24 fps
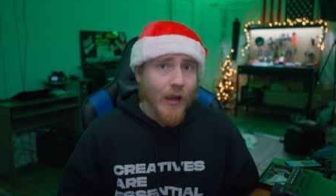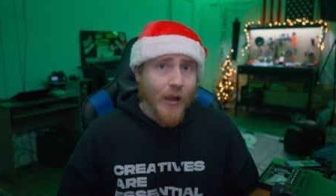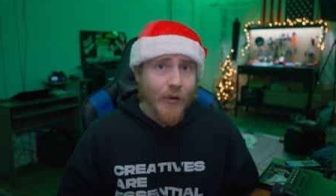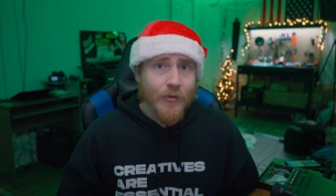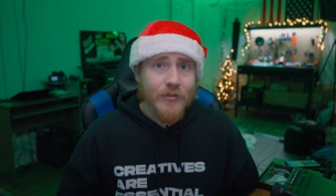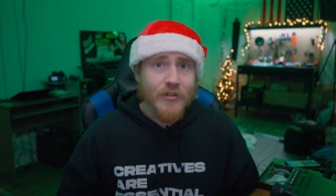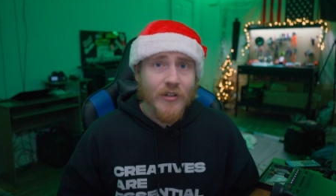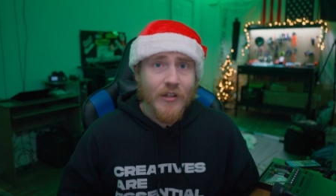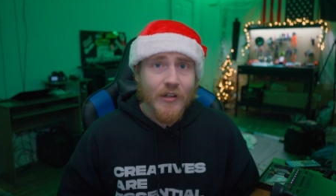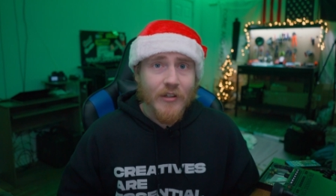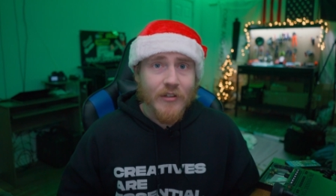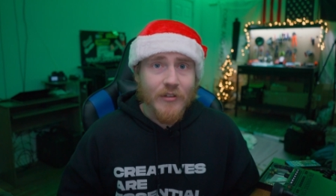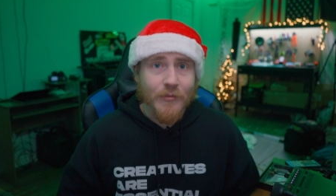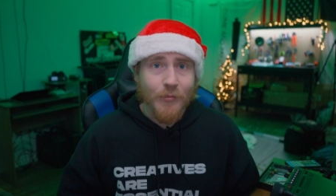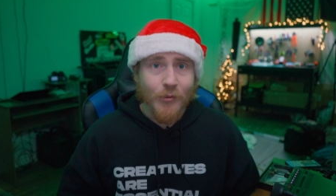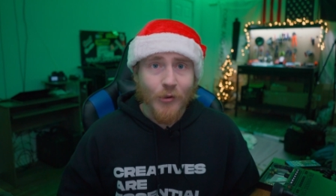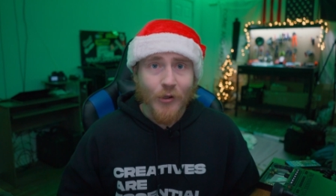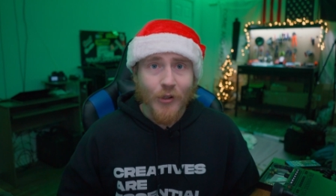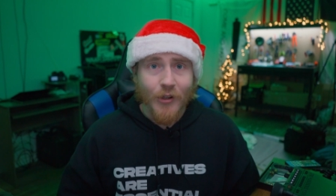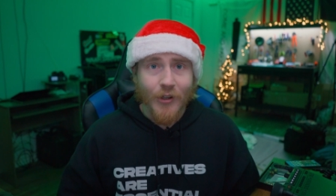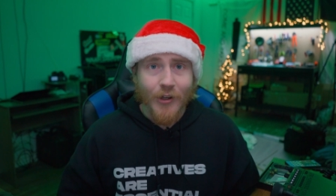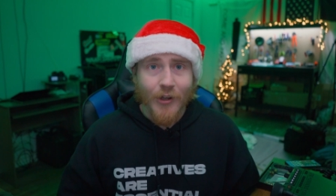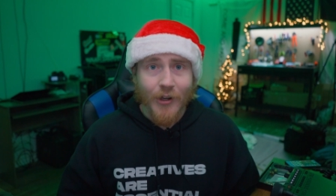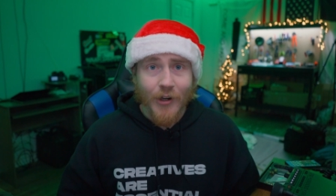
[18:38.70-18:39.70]
I was getting some
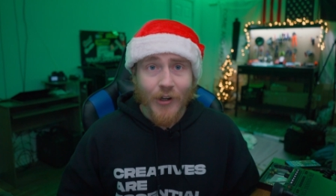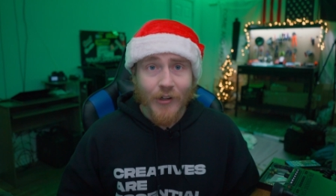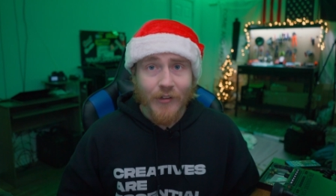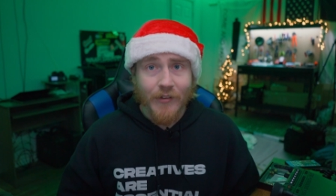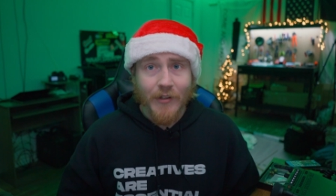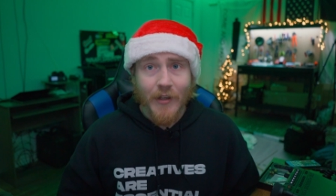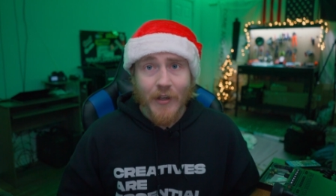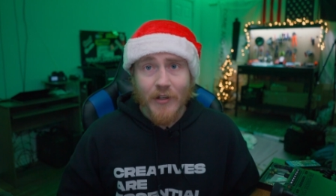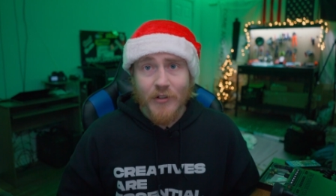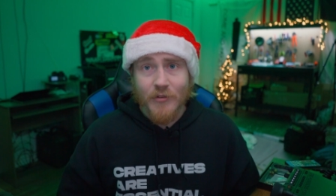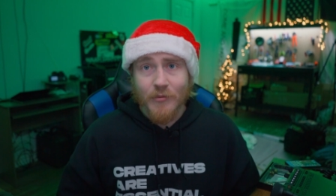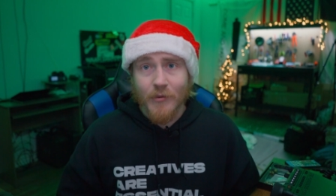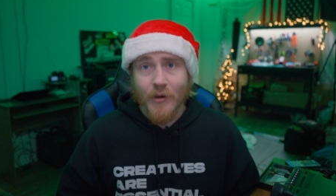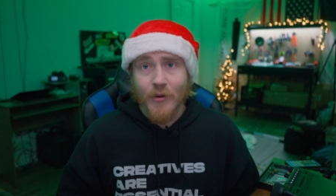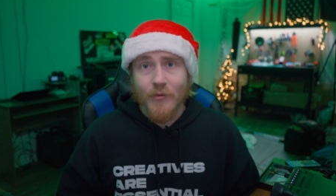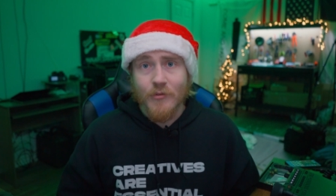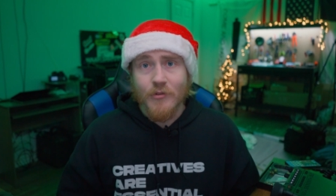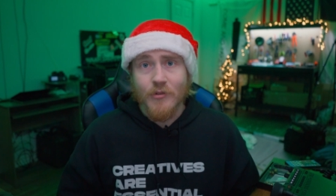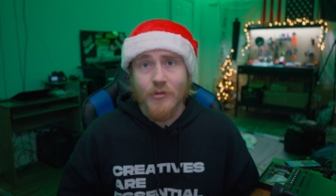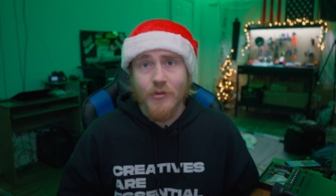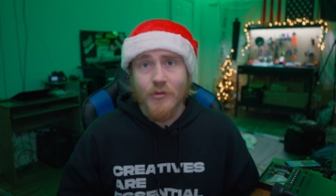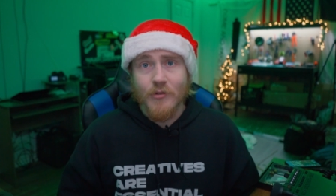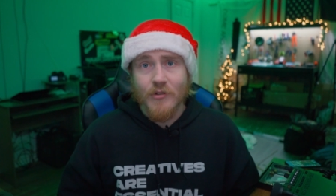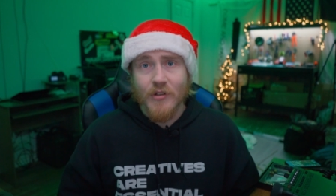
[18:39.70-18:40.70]
pretty good contacts when I
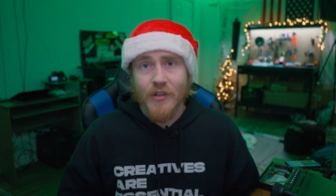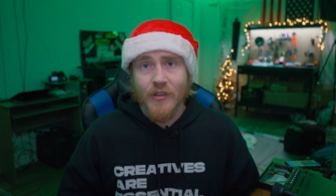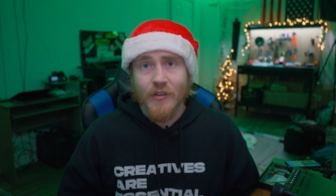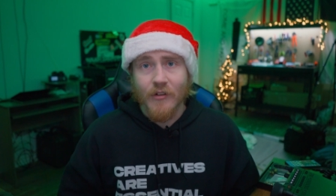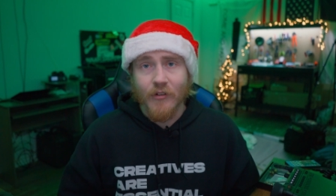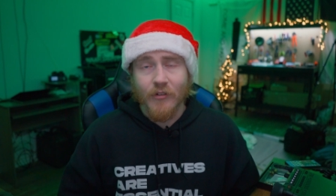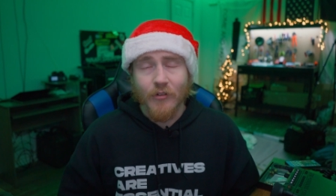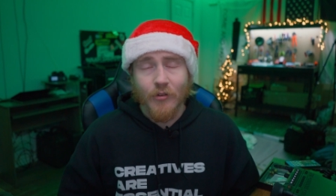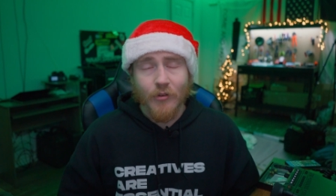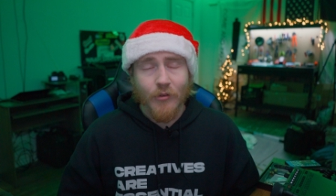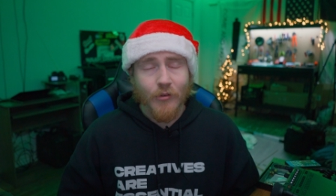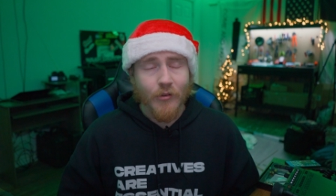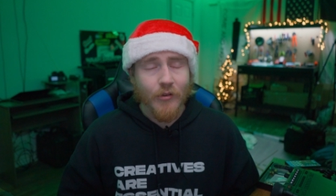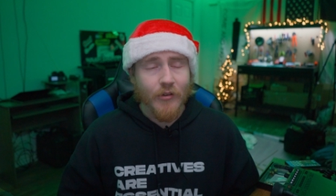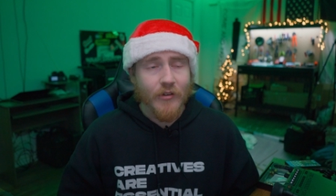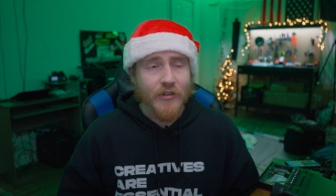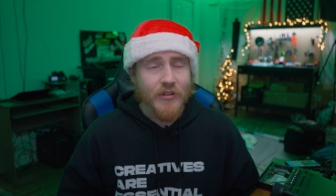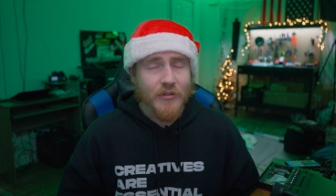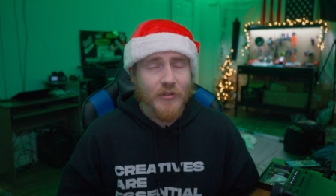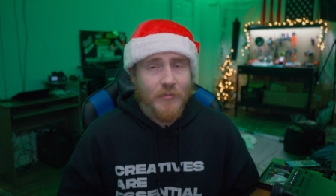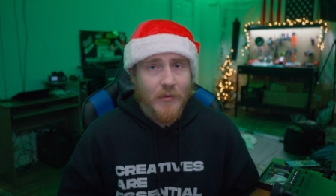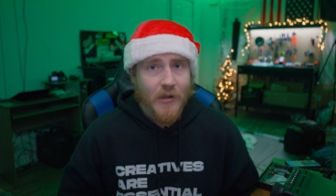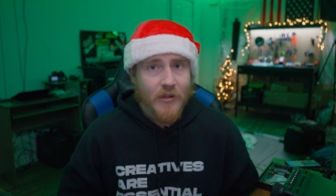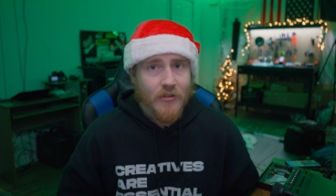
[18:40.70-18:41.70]
was using the tuner,
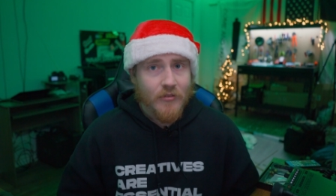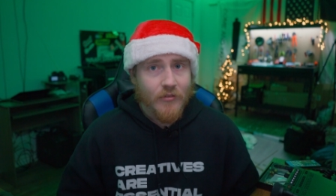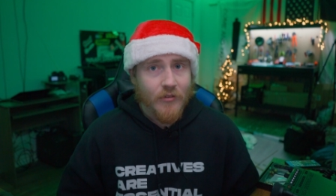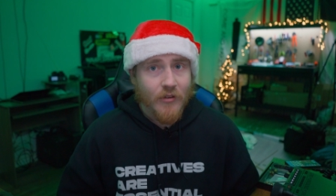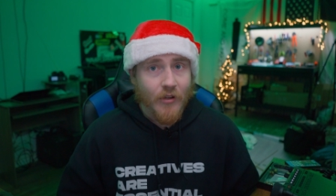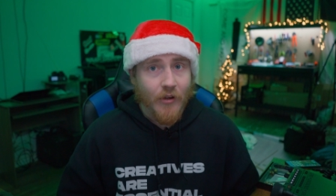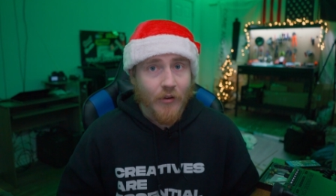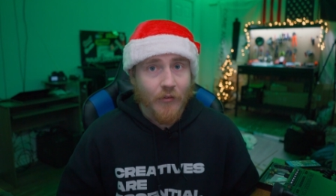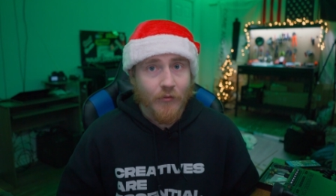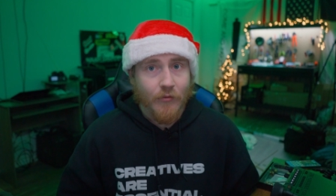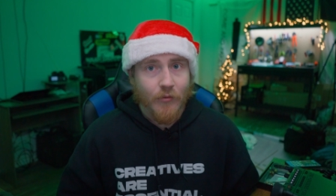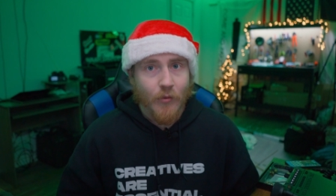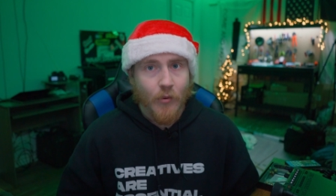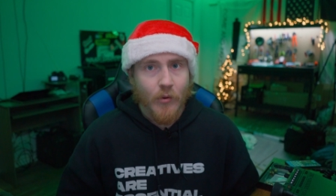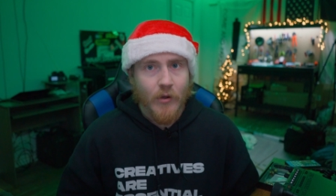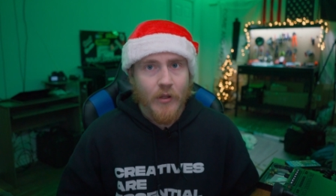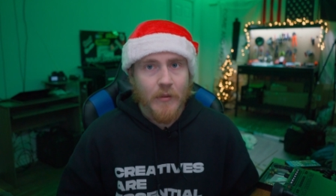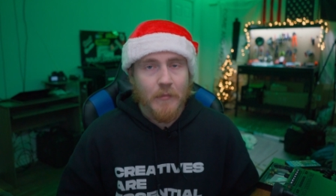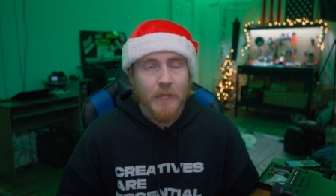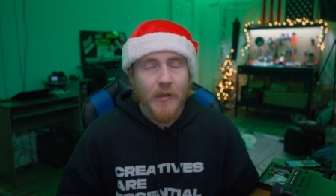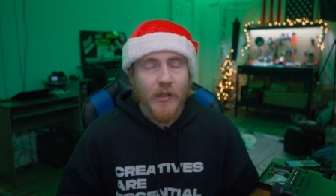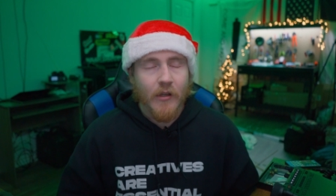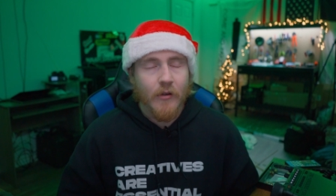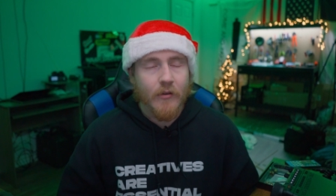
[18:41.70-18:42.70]
especially on forty
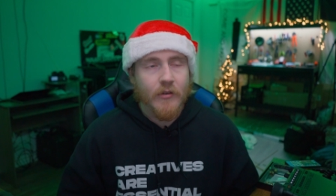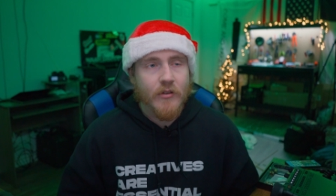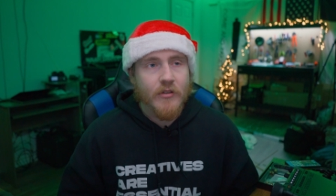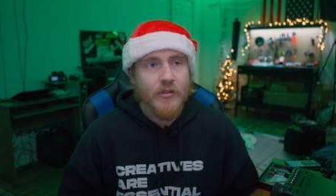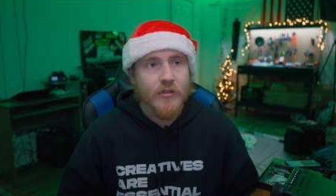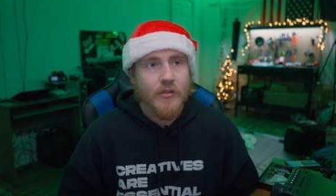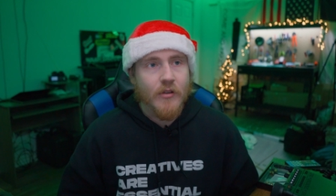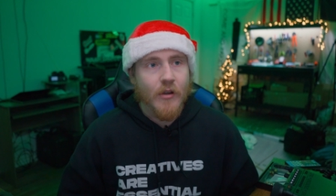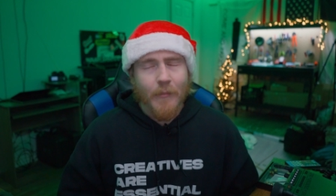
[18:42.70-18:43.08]
meters.